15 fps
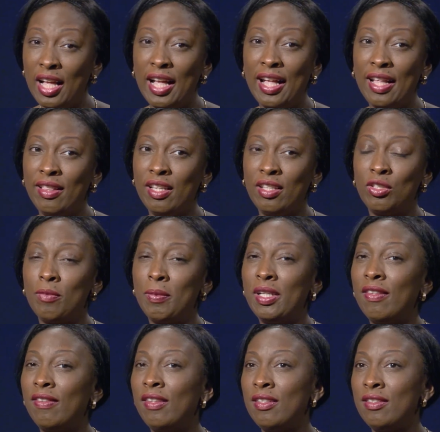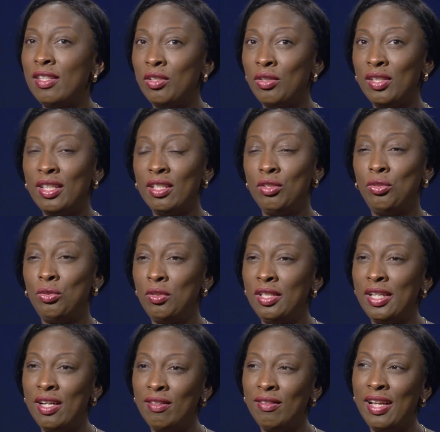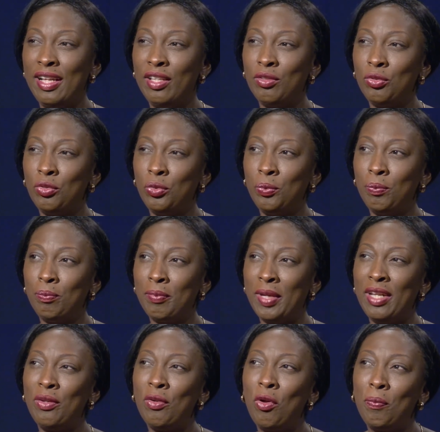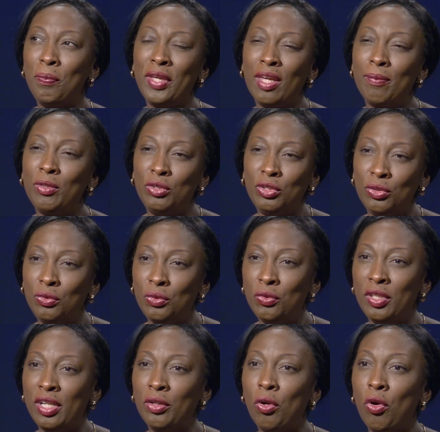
and there's so many things that you can do now that you might not be able to do then,